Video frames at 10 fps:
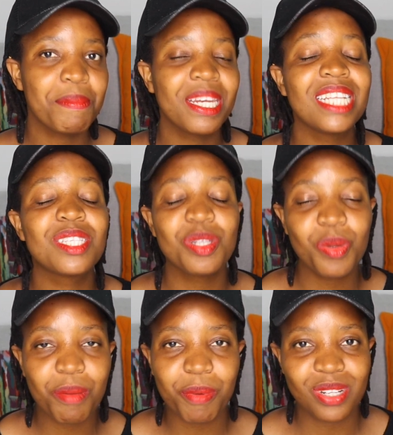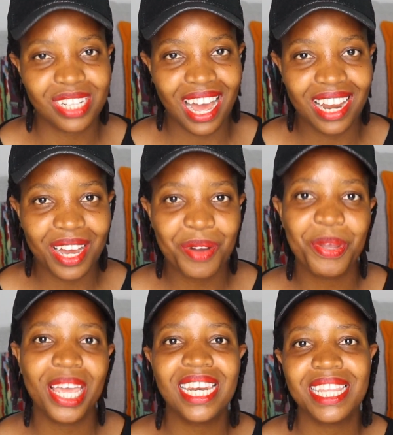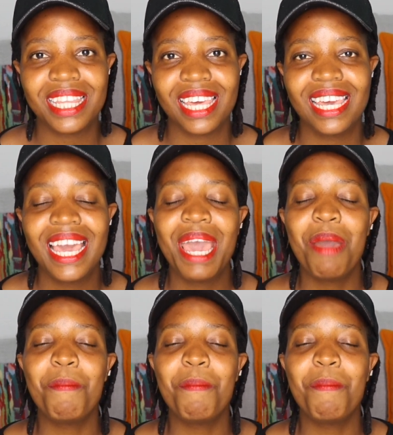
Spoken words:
I mean, it's not about color or anything,